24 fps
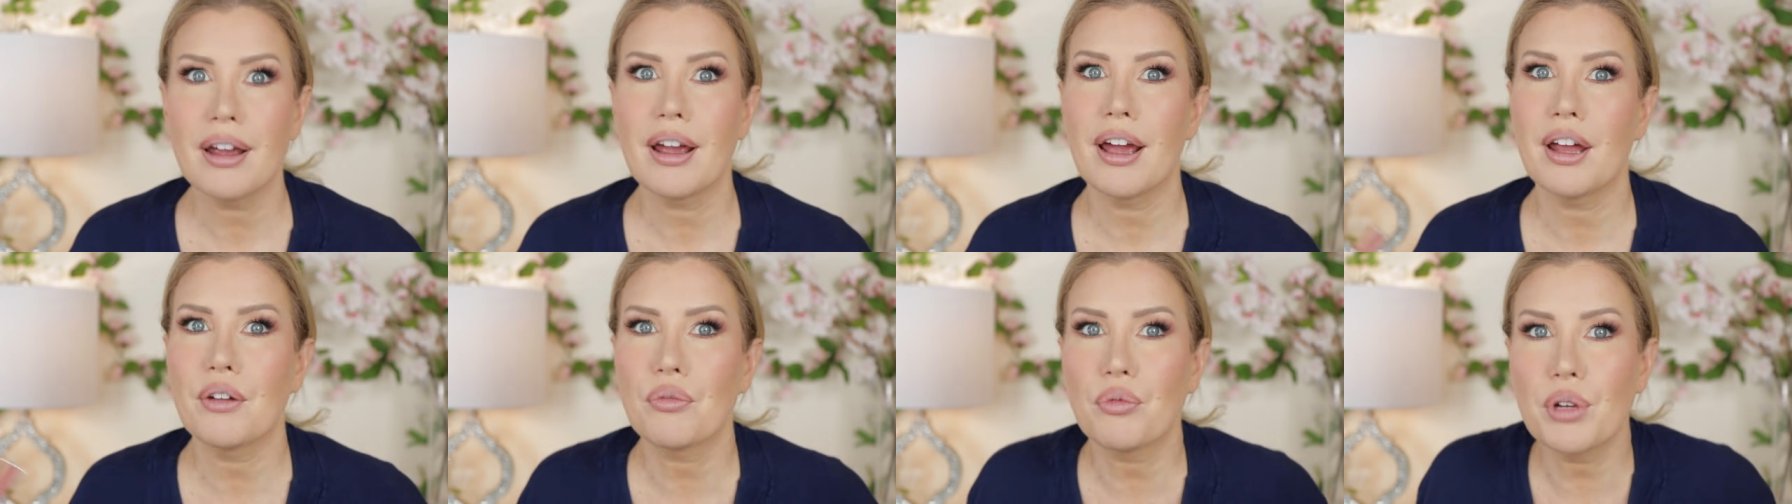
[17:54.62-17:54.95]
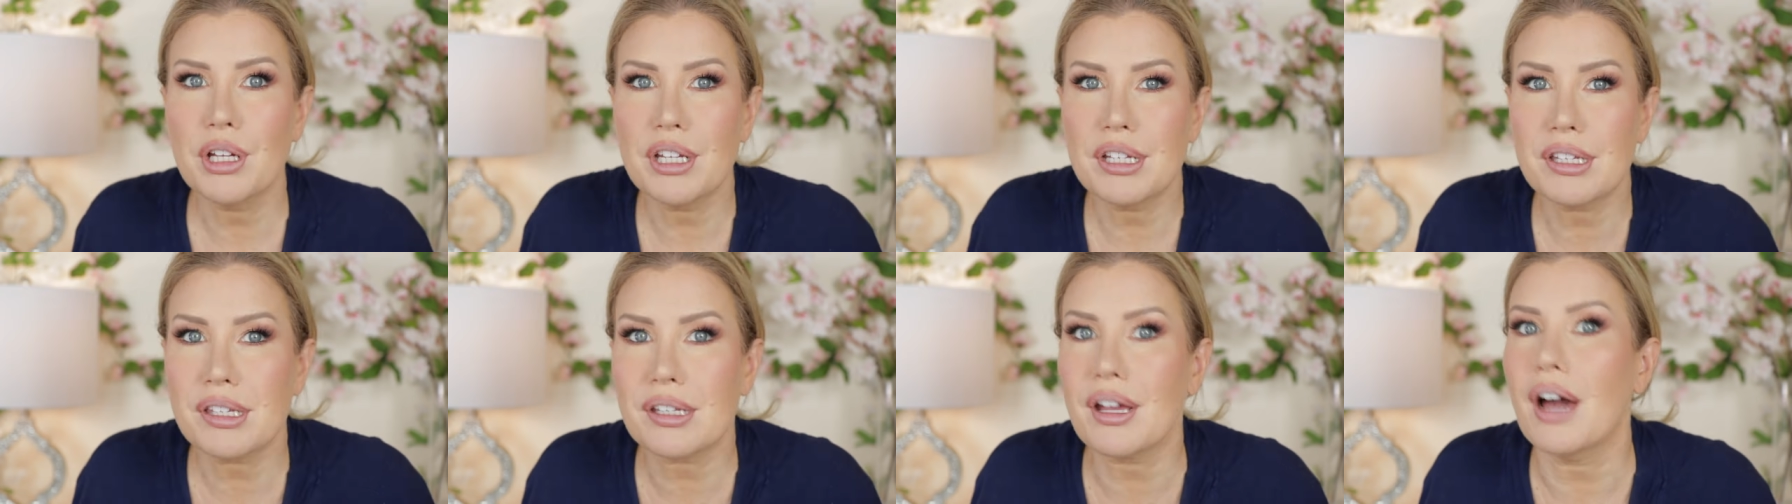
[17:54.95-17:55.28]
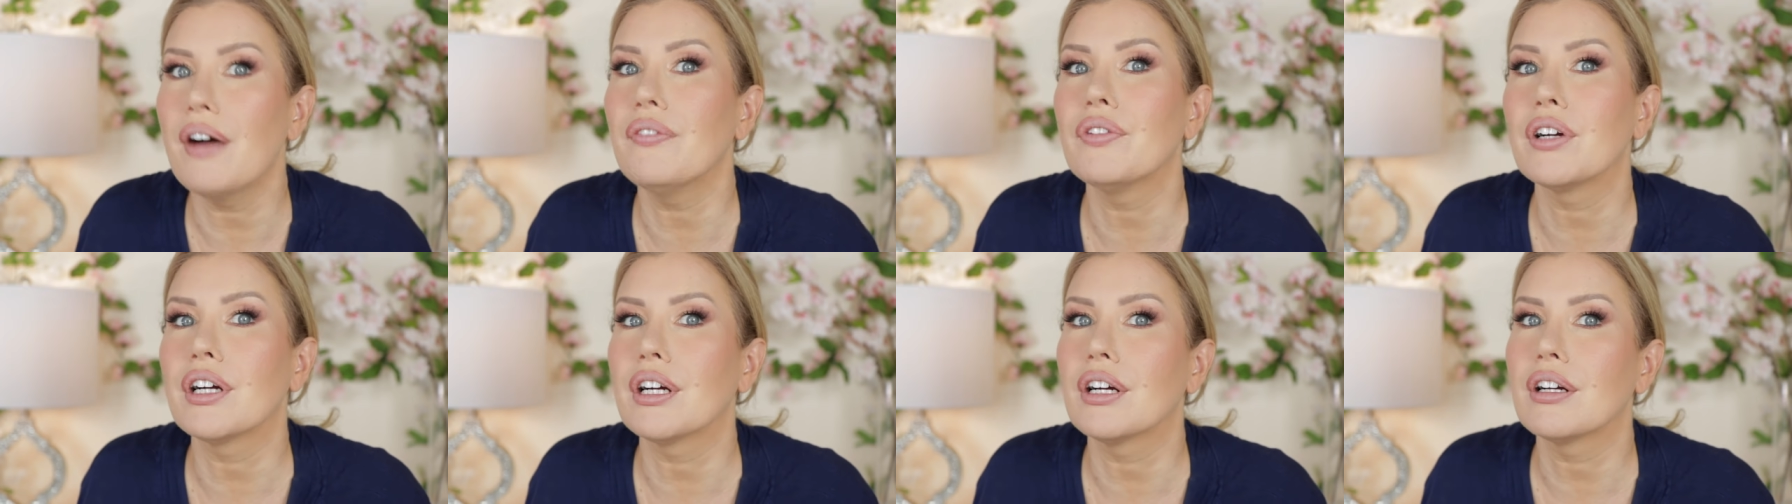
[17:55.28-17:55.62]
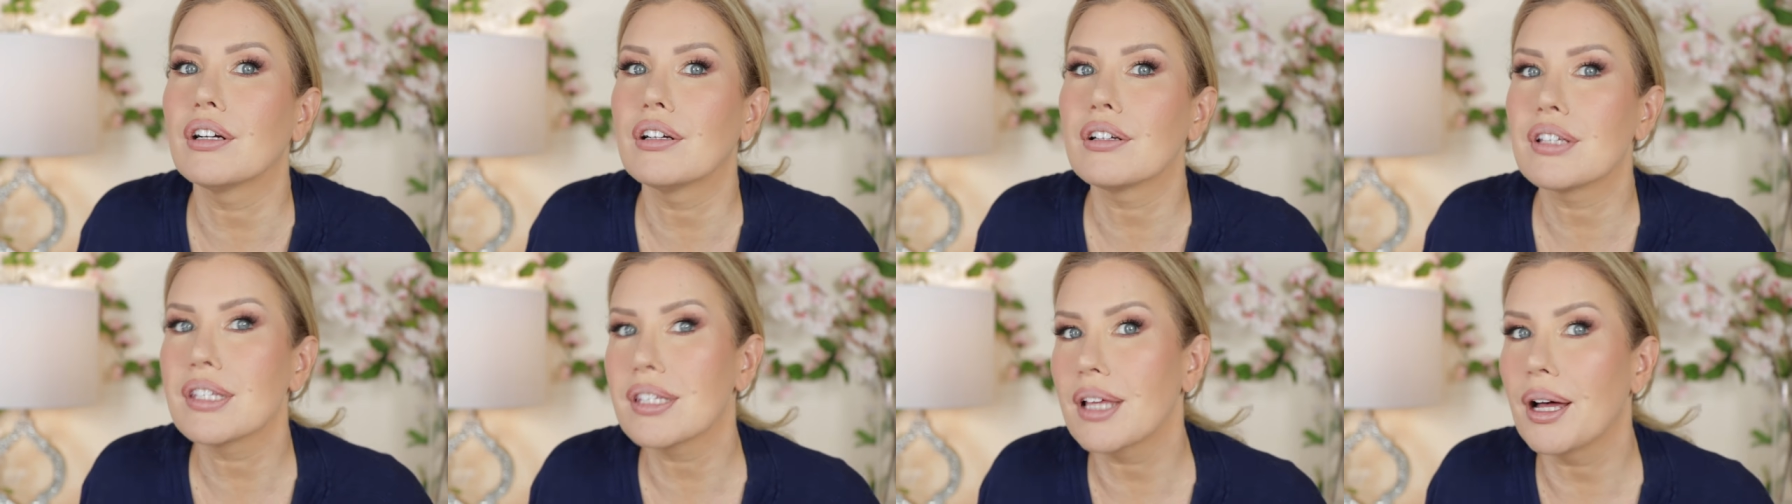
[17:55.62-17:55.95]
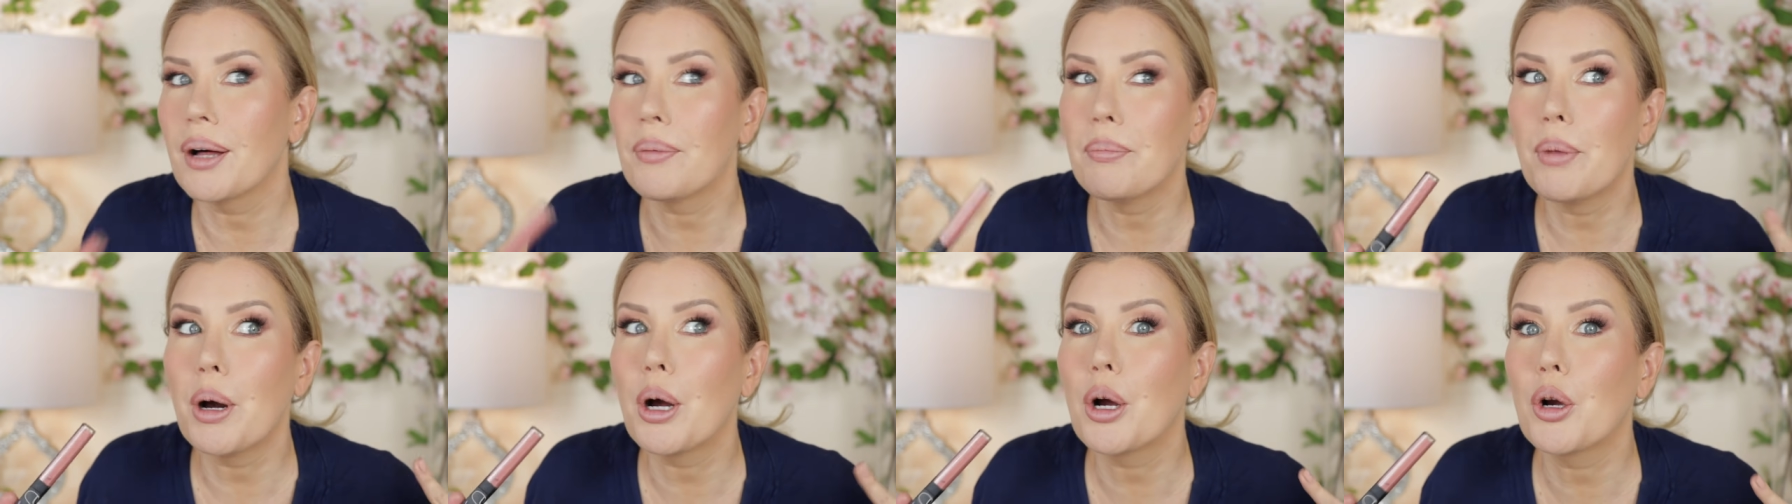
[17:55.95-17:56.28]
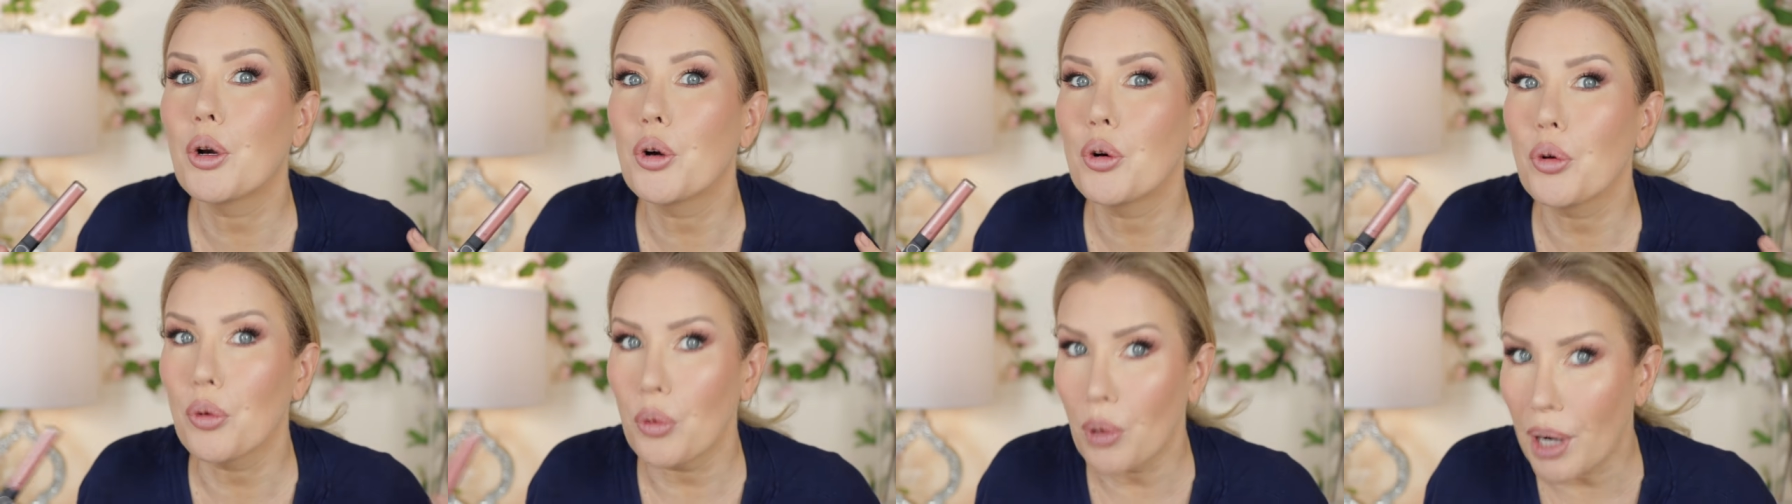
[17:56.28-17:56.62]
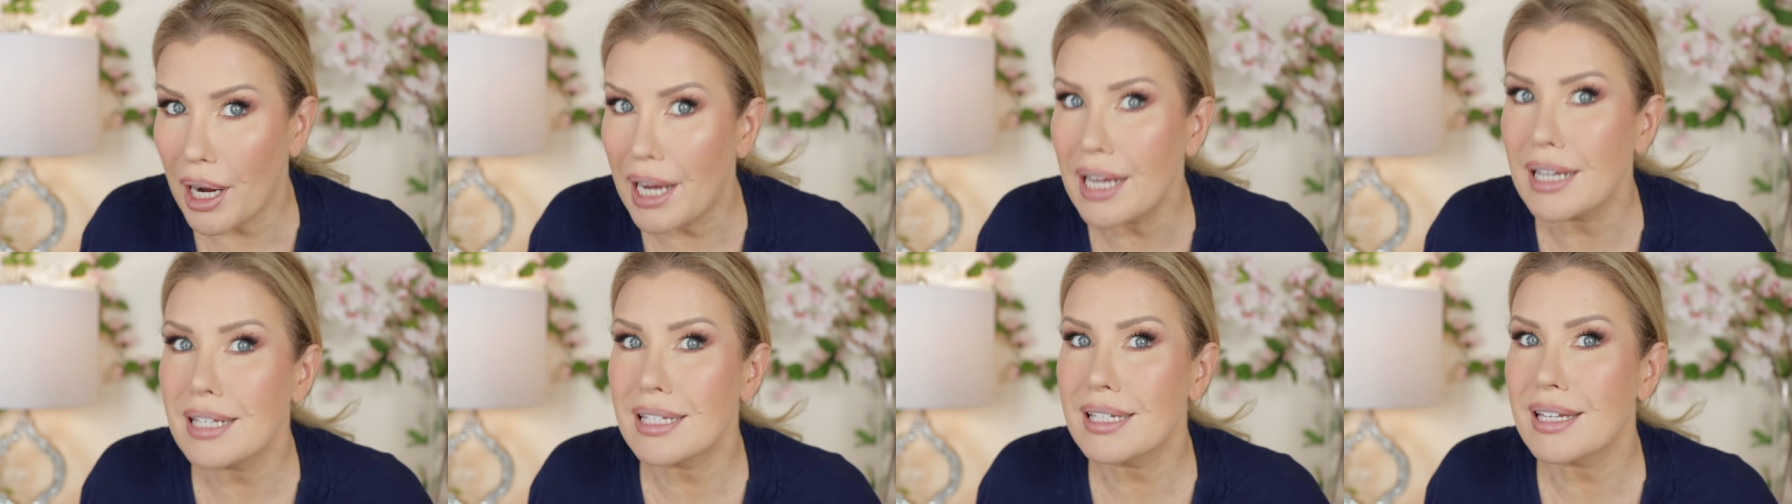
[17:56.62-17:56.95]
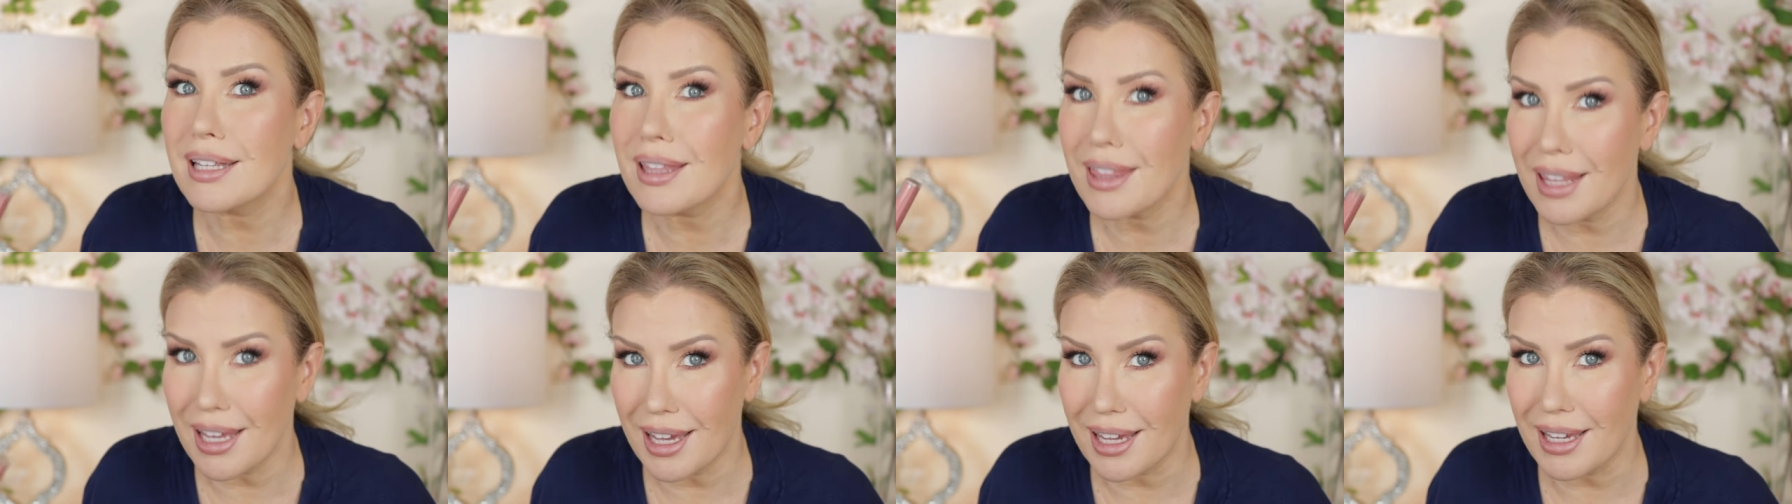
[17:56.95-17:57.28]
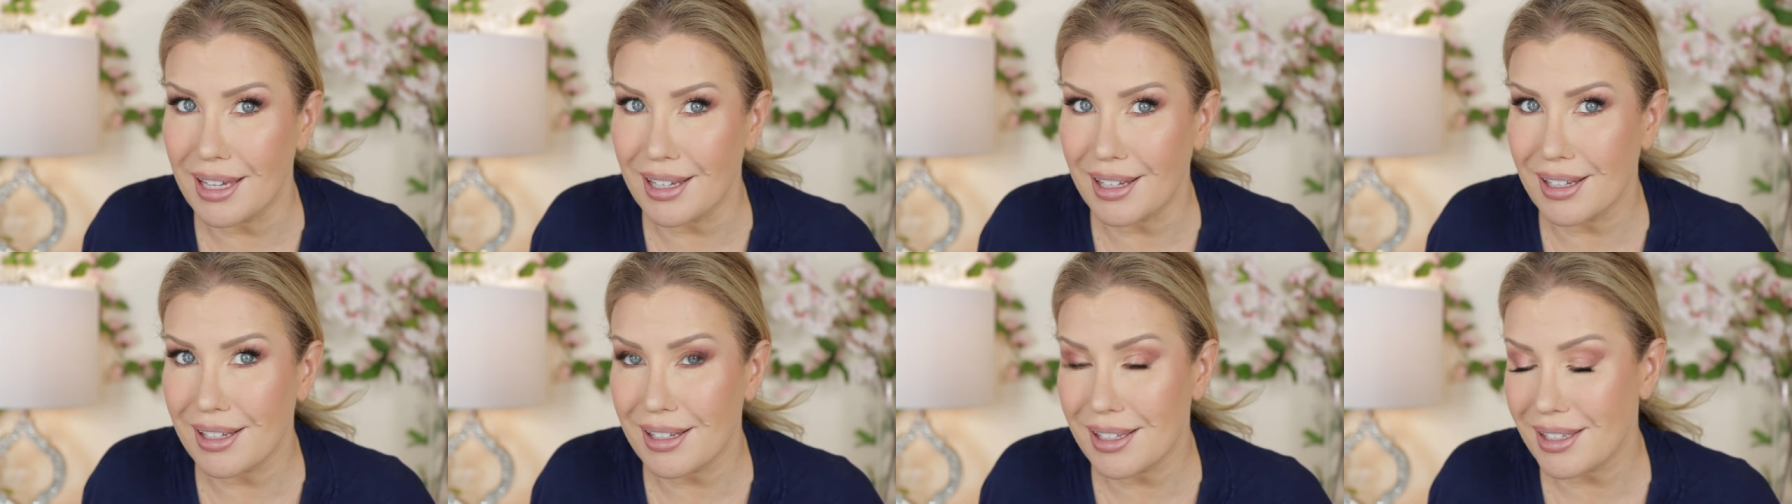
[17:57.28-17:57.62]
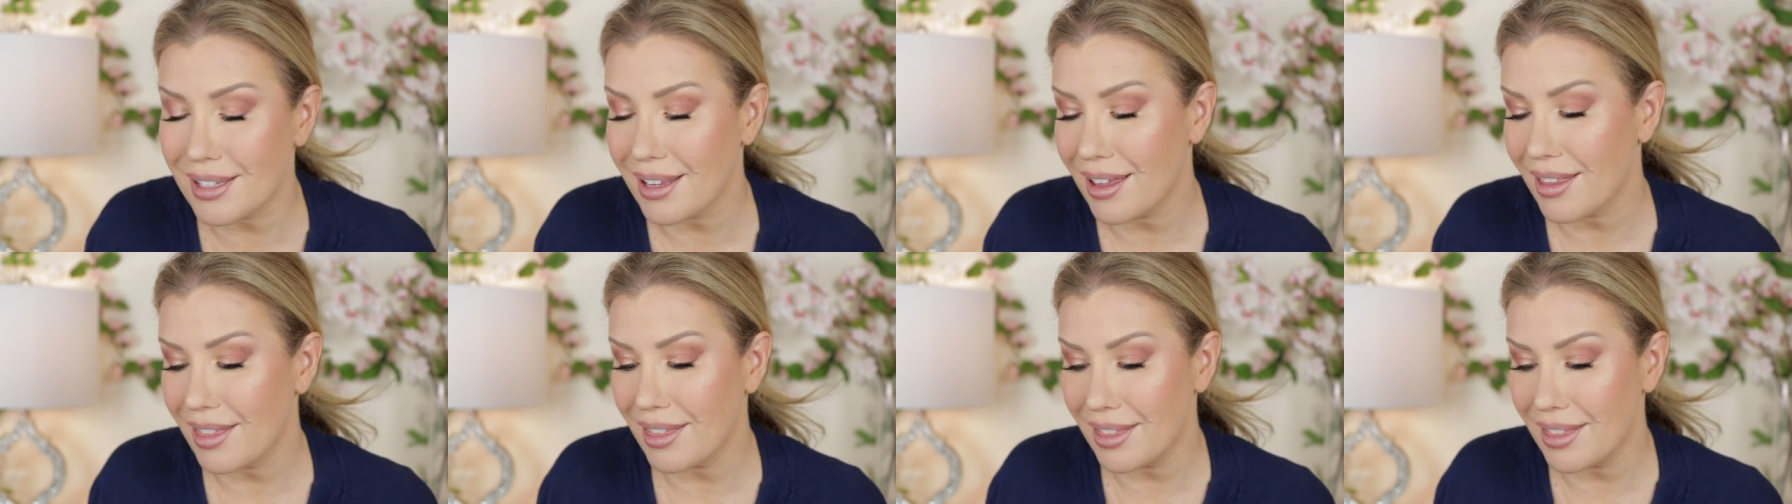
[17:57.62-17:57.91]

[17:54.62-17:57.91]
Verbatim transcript: and rediscover some great things.